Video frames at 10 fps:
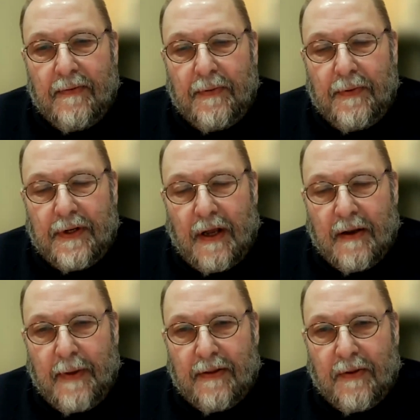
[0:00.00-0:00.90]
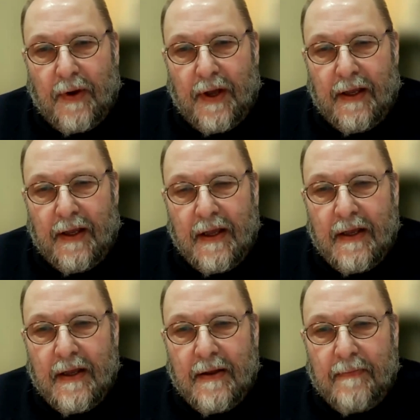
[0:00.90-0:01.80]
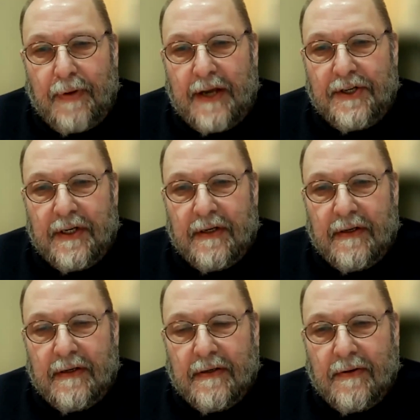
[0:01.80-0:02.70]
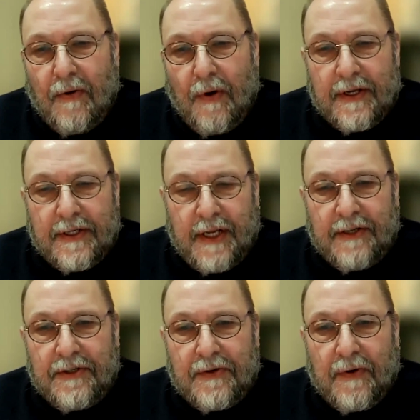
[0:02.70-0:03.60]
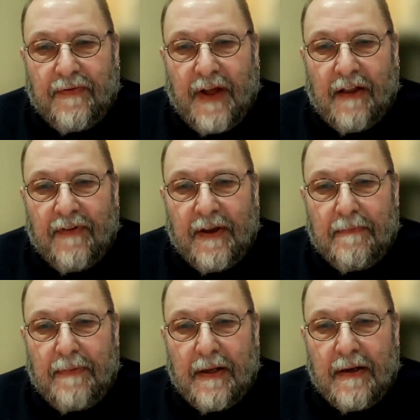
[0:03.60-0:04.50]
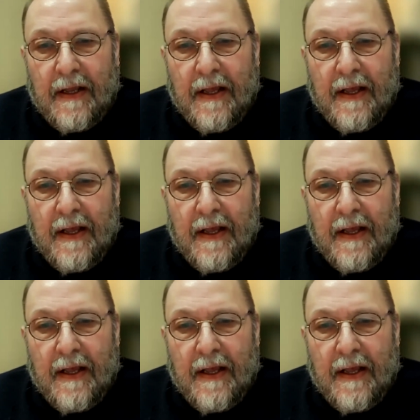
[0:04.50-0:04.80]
We talk about the way patient organizations are evolving, but